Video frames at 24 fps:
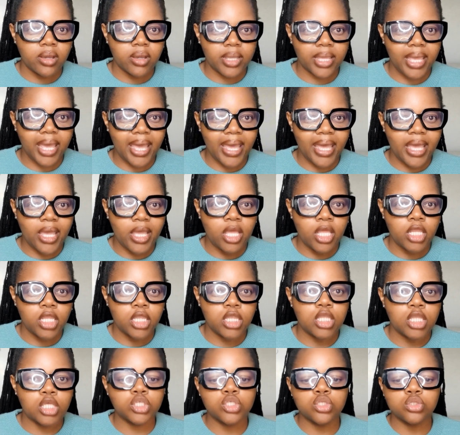Okay?
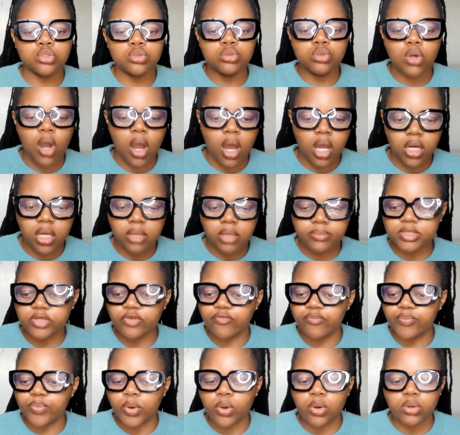The two columns
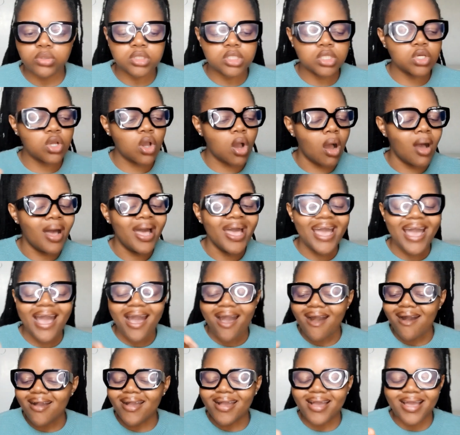of pros and cons.
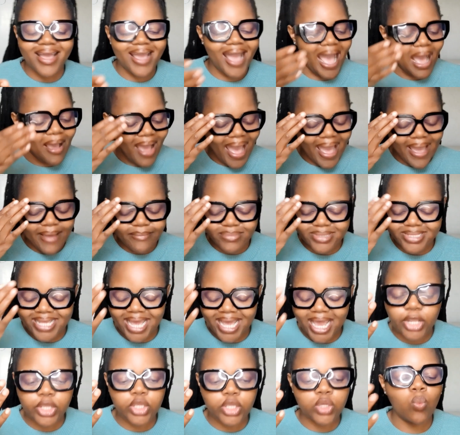I'm
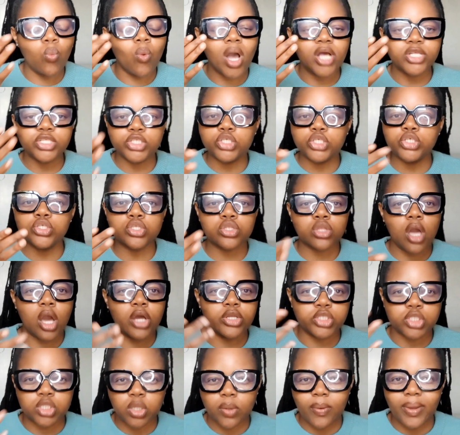telling you, once you
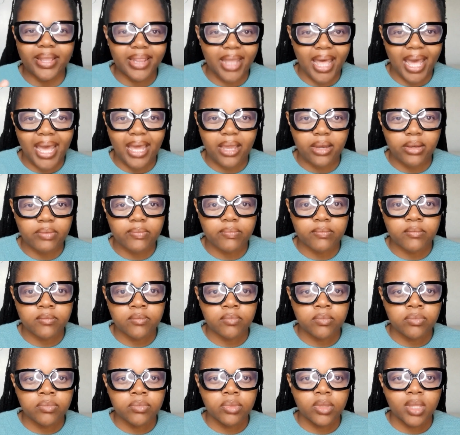start doing that,
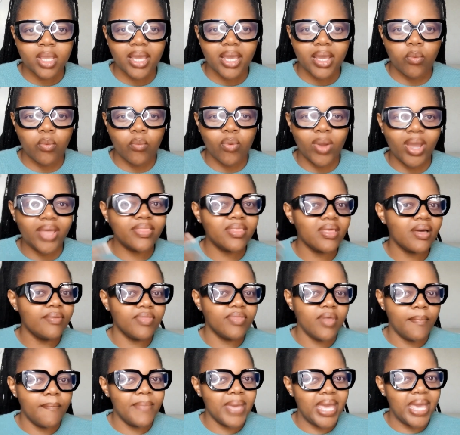where
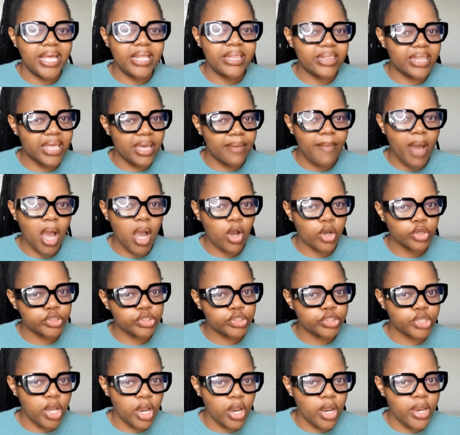the men them are
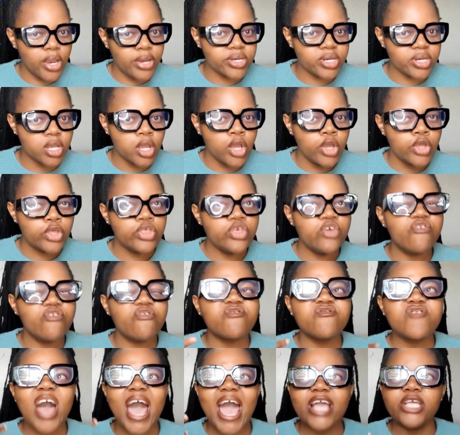concerned, you
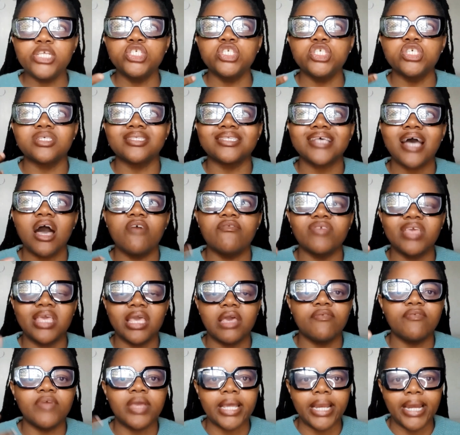find yourself
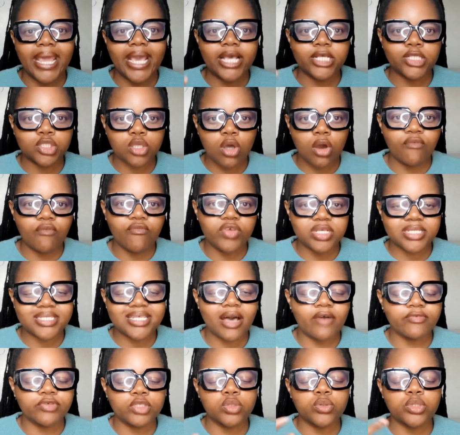giving less of
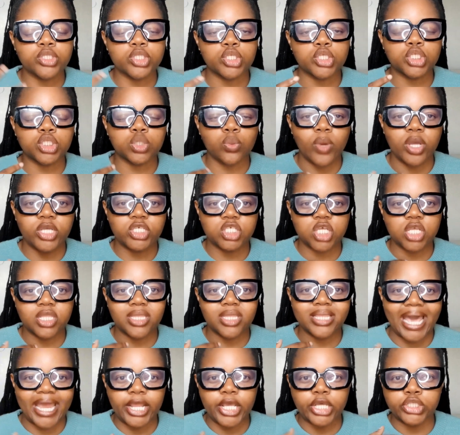yourself to a
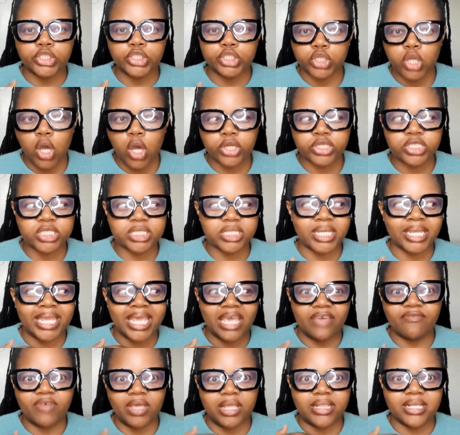situation that is not
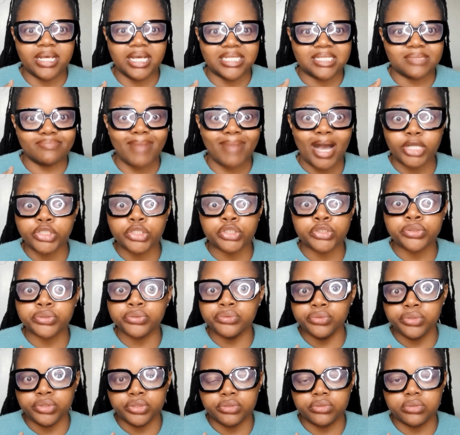giving as much
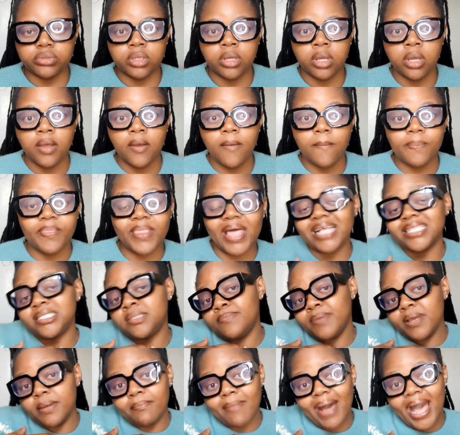to you.
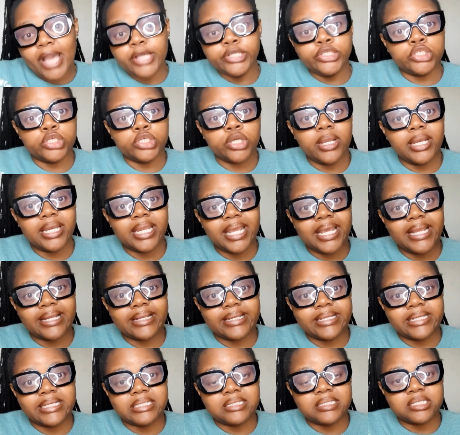That's been my journey,
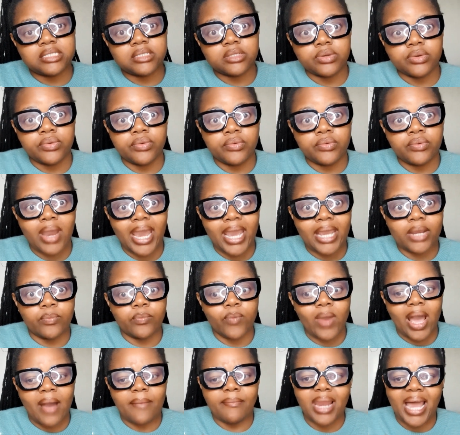at least, right?
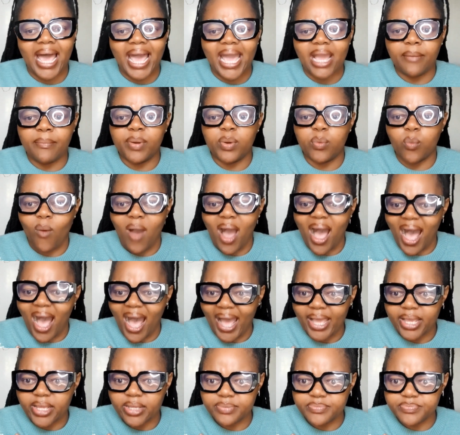Where I'm like, but
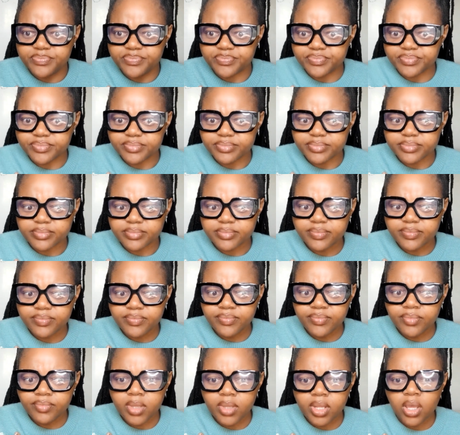why?
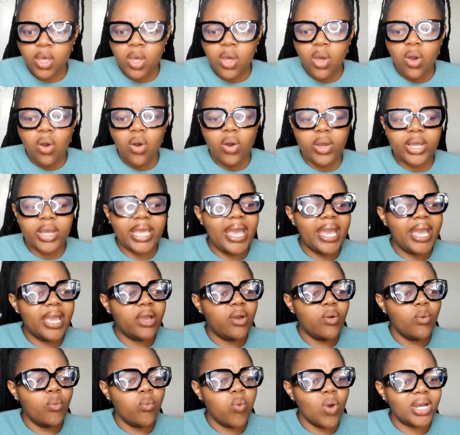
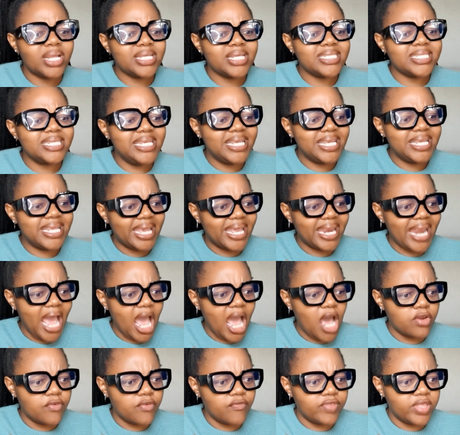Okay, what does he get
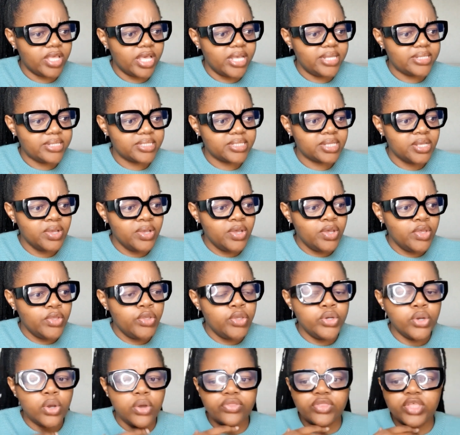out of this?
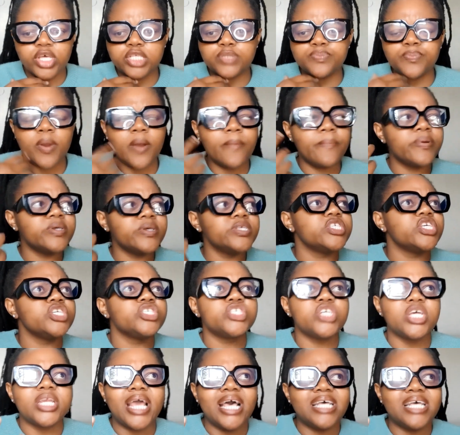You know, this
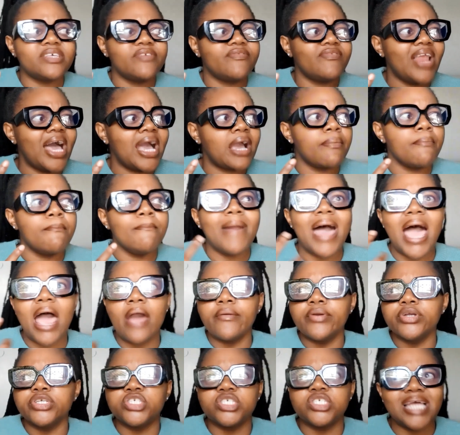proposition as if like
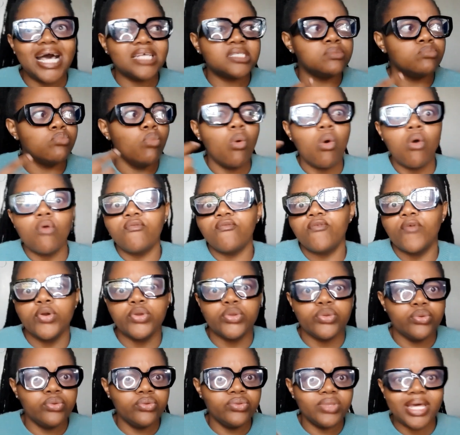marriage does more
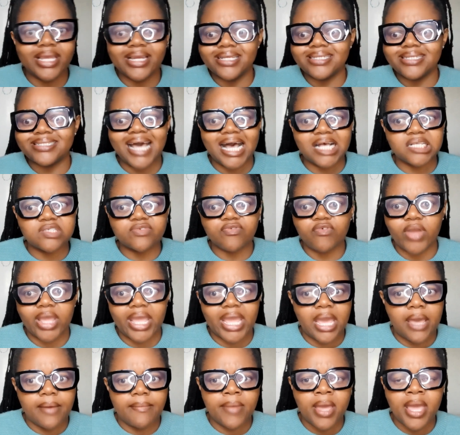for you than it does for
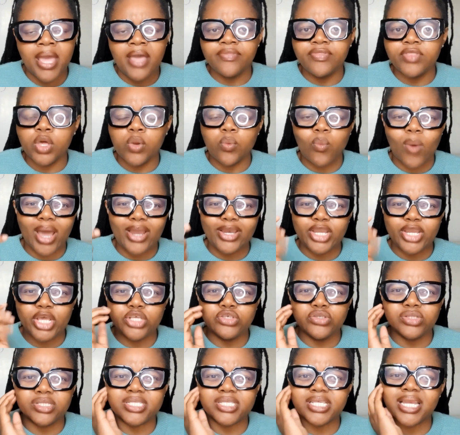him. Then one day
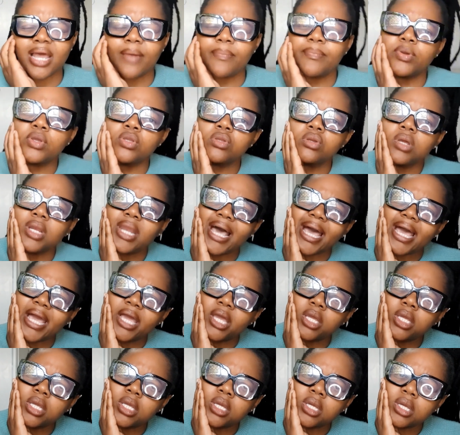you sit up and you're
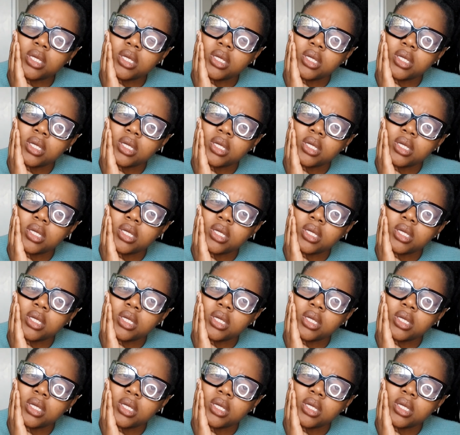like,